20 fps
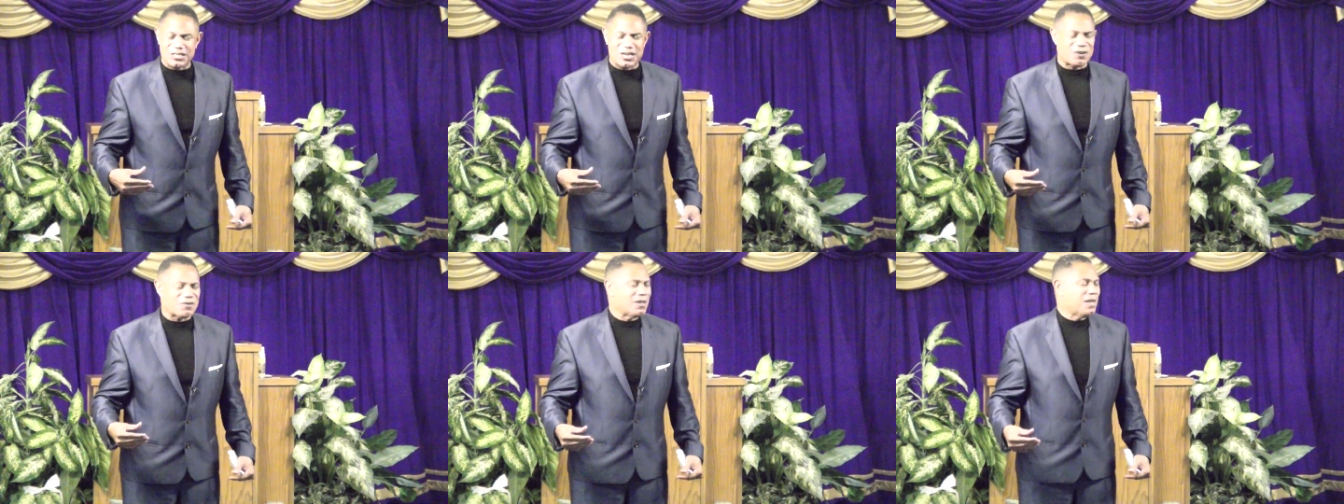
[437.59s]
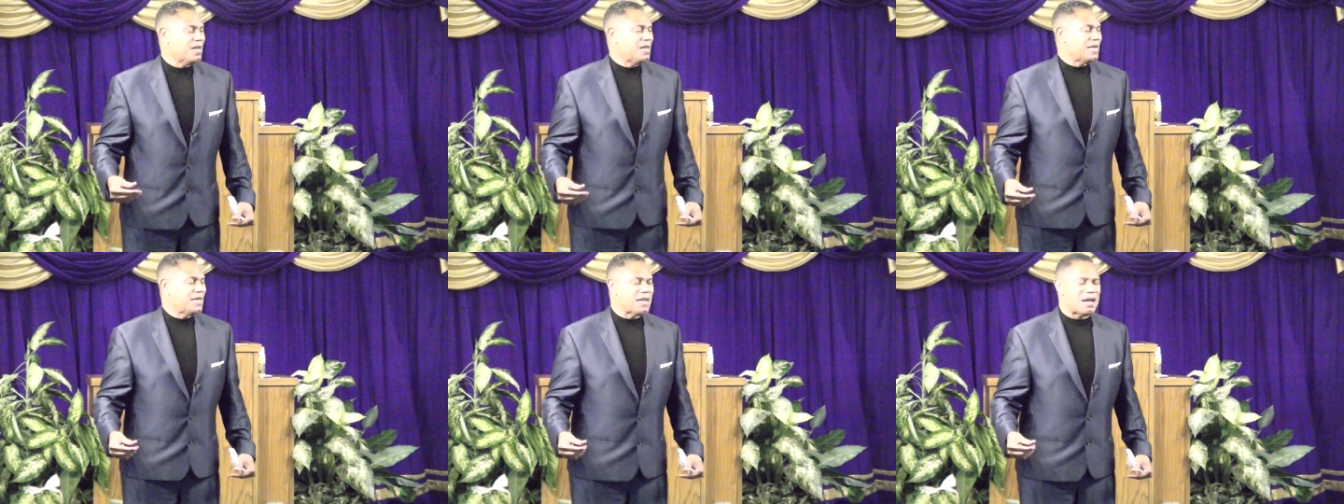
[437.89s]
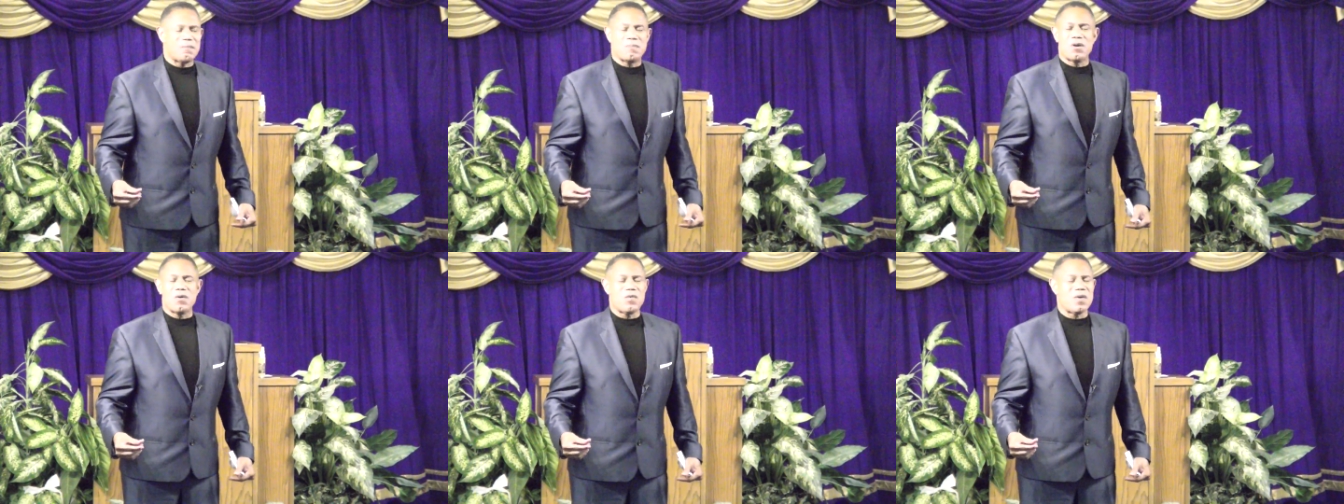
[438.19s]
your
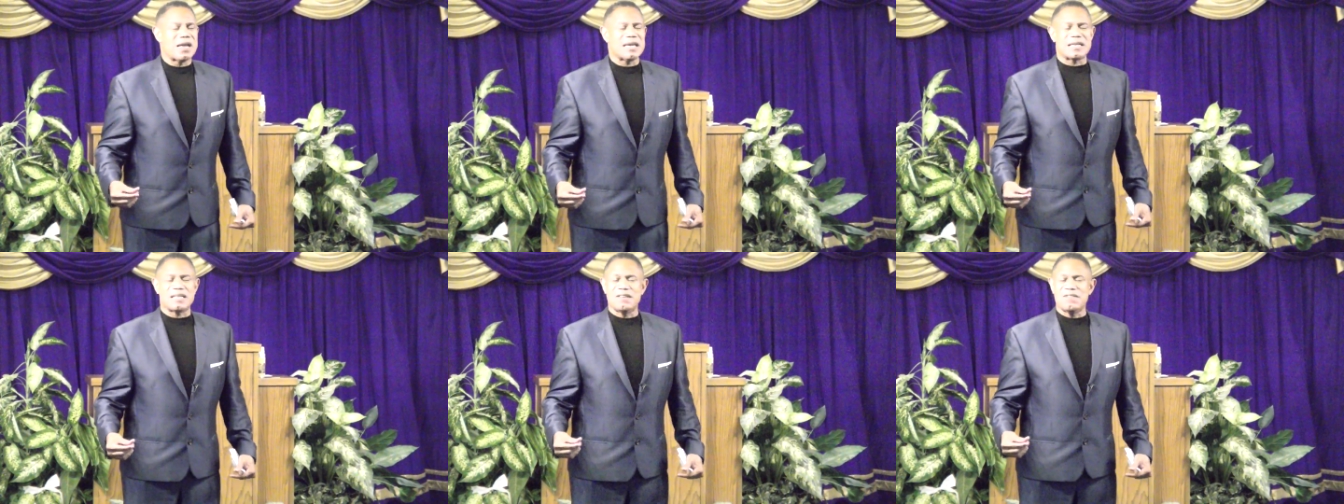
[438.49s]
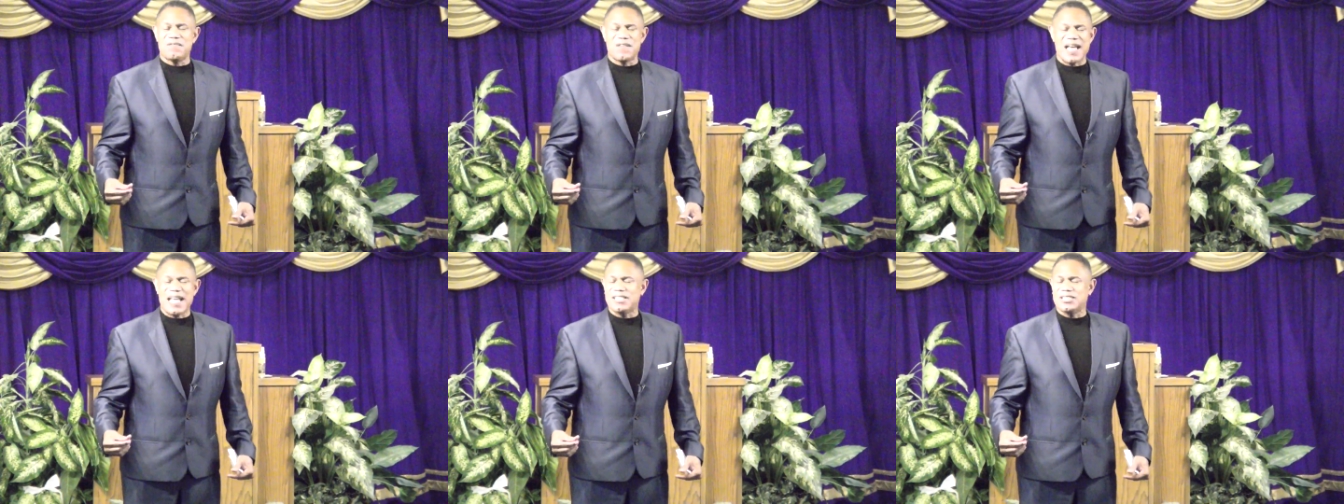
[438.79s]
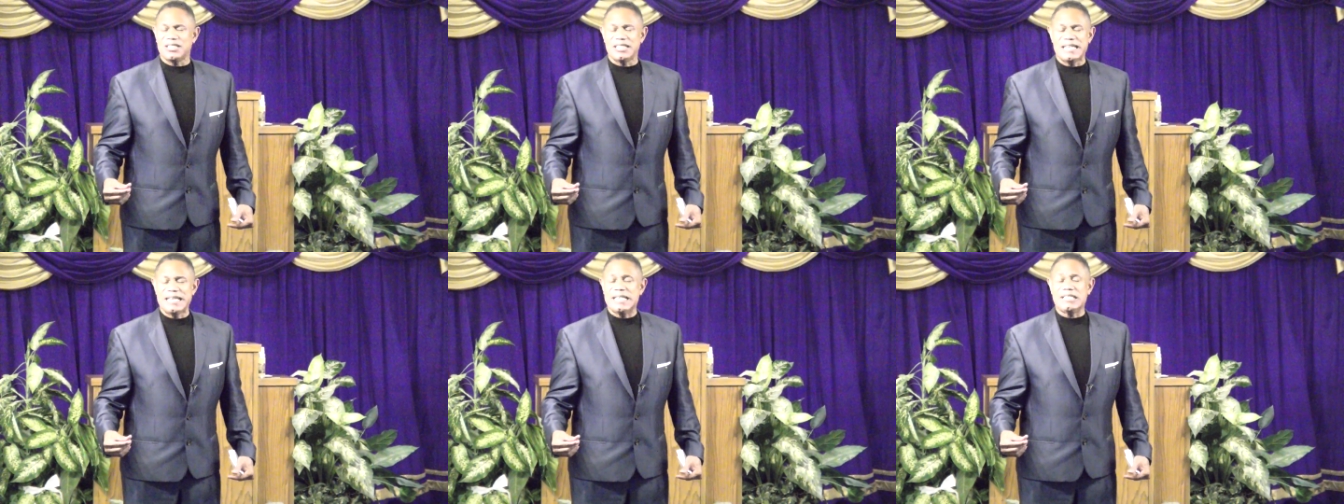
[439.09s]
number one
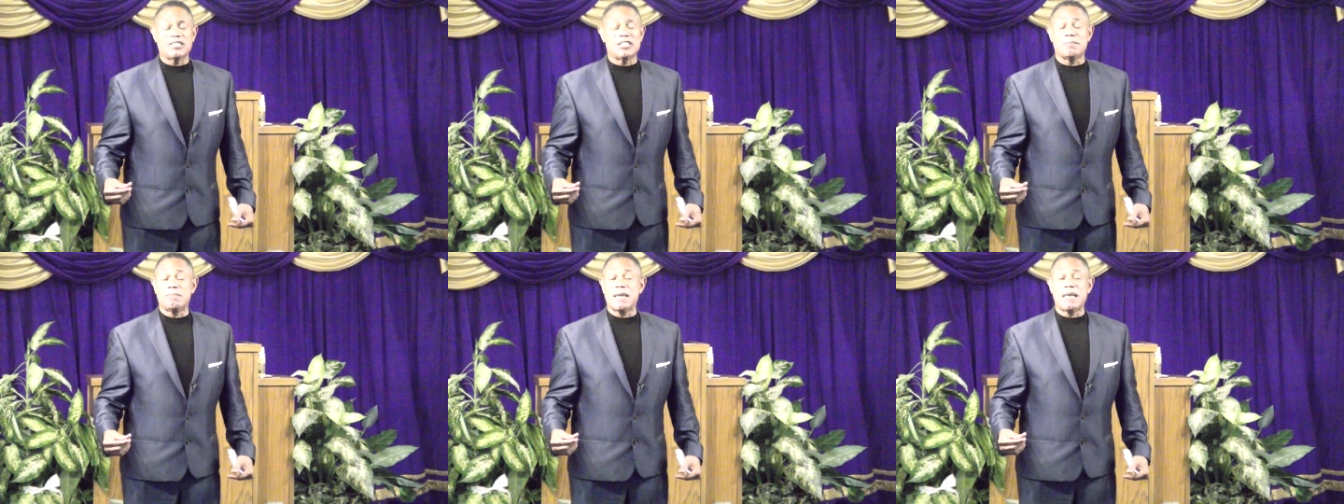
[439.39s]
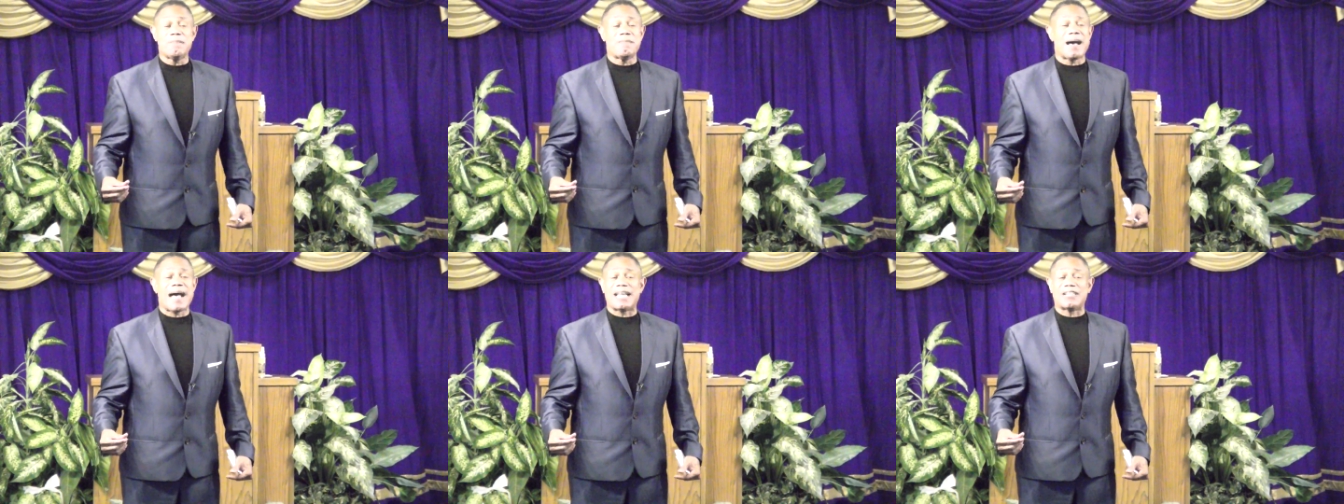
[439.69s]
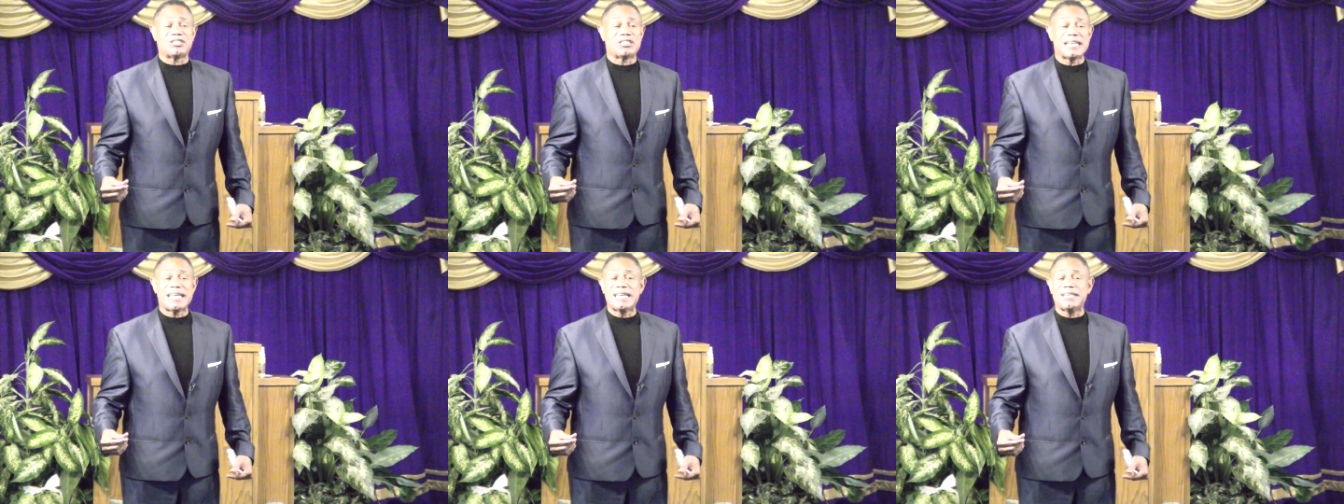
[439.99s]
confession needs to be, by
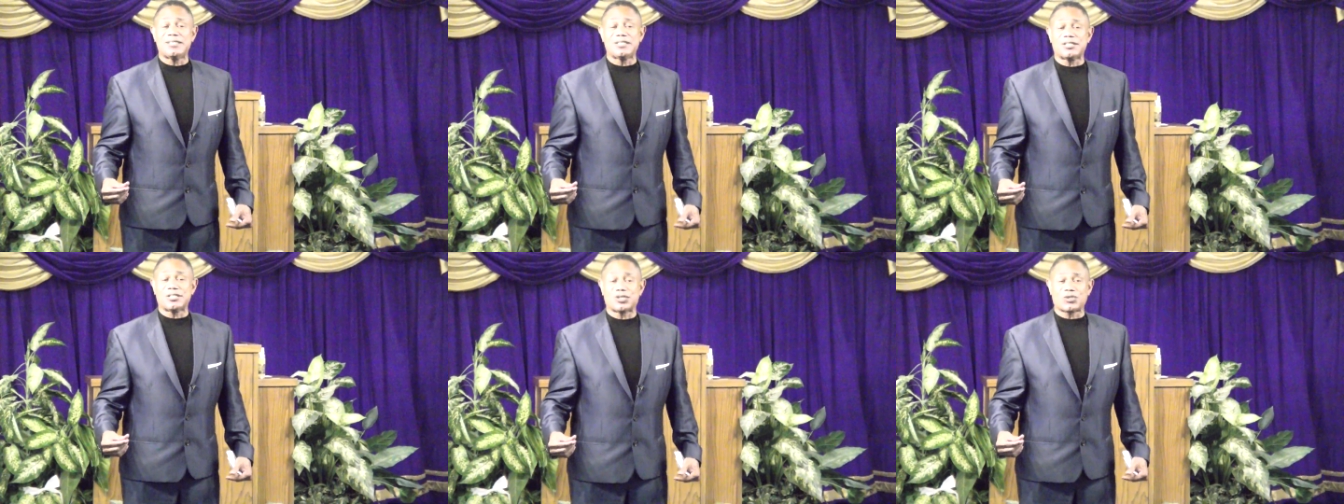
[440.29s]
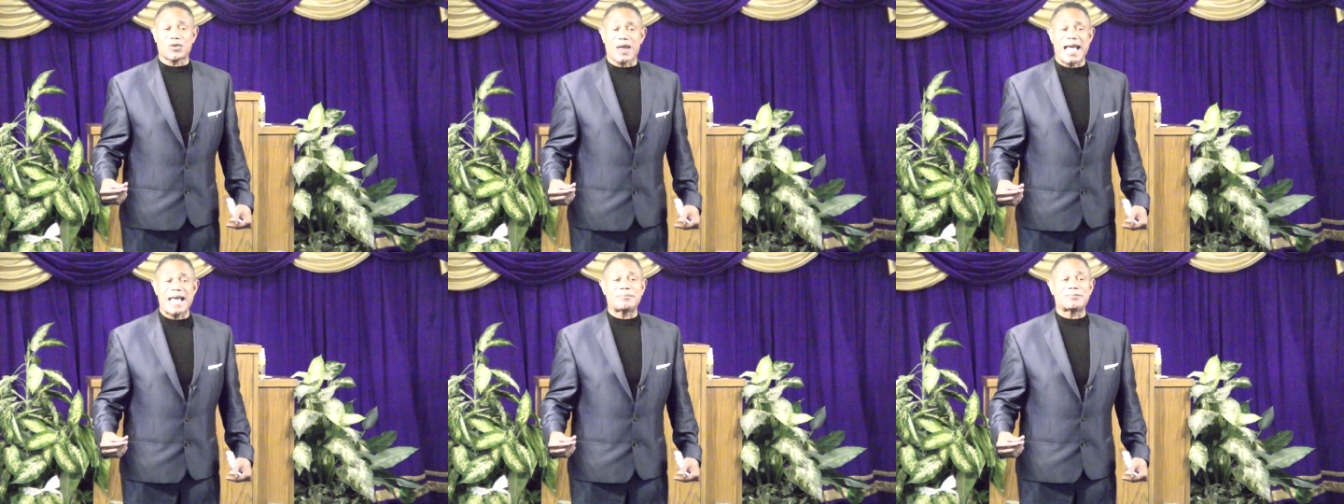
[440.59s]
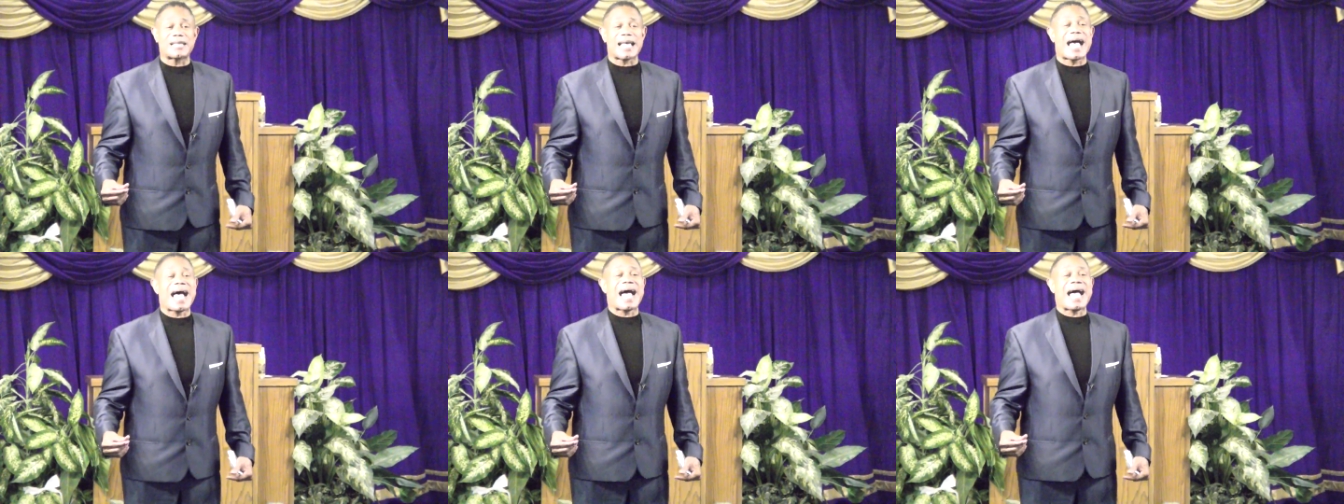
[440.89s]
Jesus'
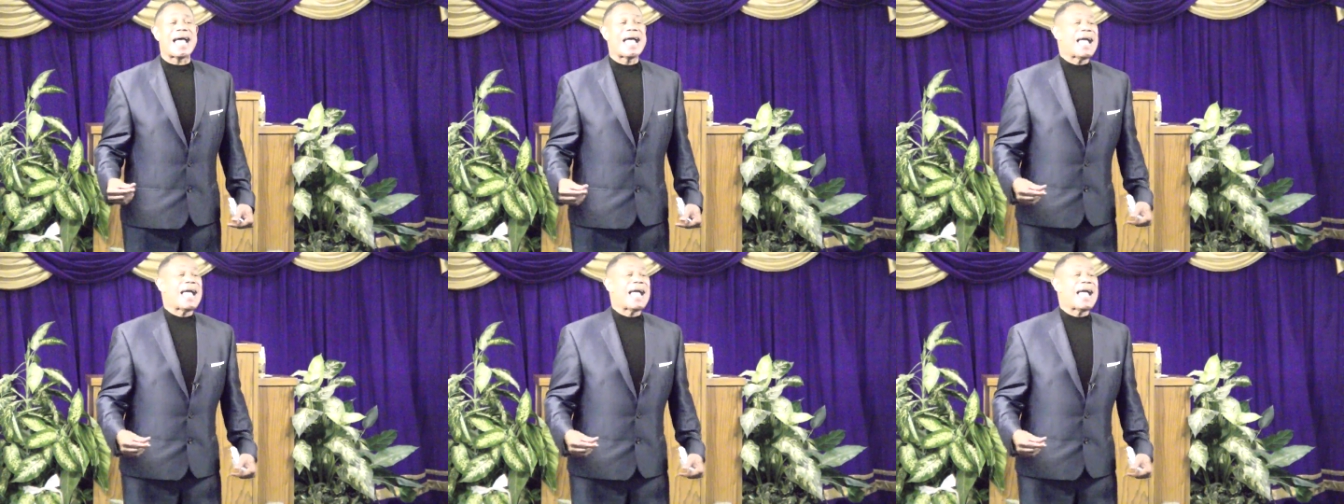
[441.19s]
stripes, I